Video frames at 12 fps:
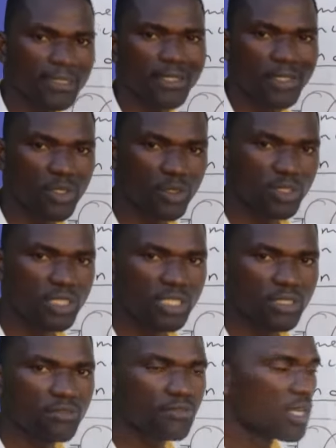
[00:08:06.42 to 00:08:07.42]

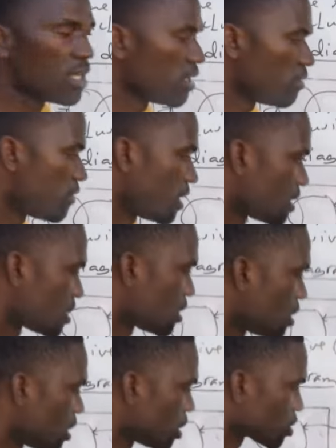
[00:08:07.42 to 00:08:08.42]
inclusive event.
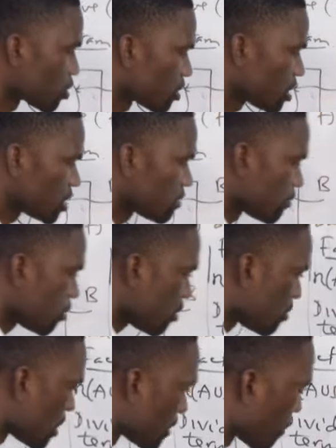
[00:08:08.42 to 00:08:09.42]
So this
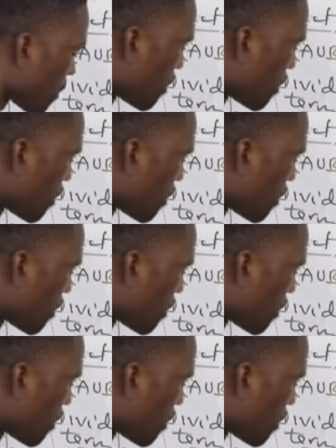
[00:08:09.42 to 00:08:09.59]
formula,